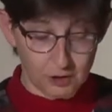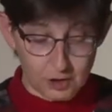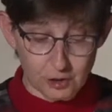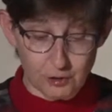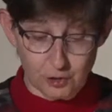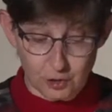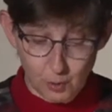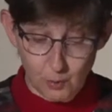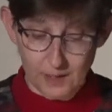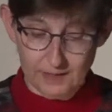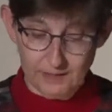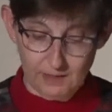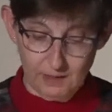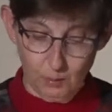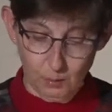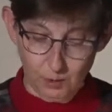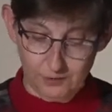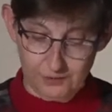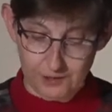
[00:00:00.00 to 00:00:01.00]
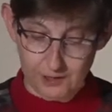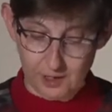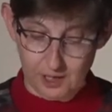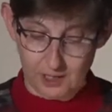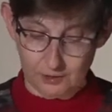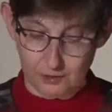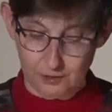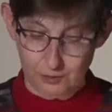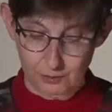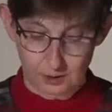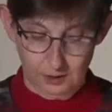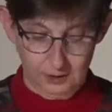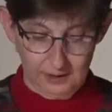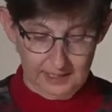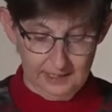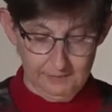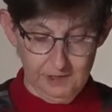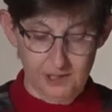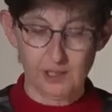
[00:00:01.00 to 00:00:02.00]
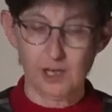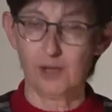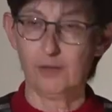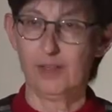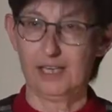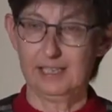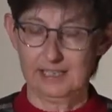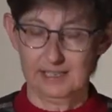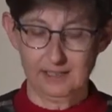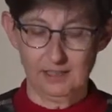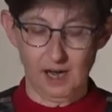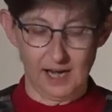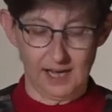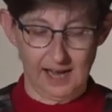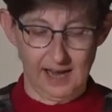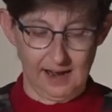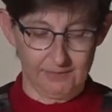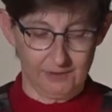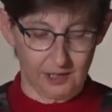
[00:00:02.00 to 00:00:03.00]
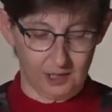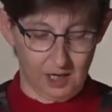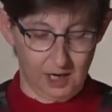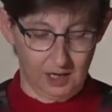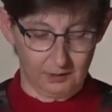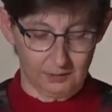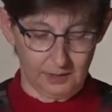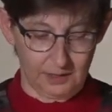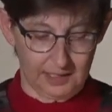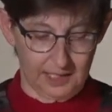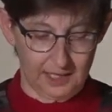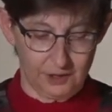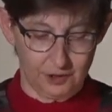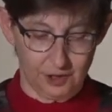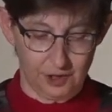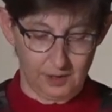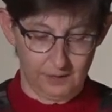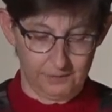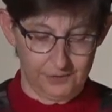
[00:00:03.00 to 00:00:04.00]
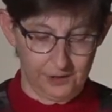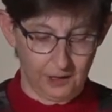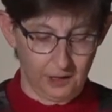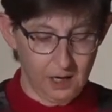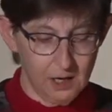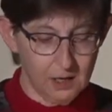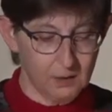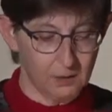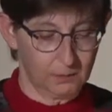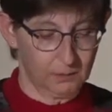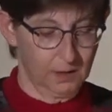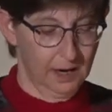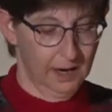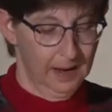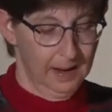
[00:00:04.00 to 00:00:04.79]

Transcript: to join the Orthodox shul, even though they did not have a congregation of their own.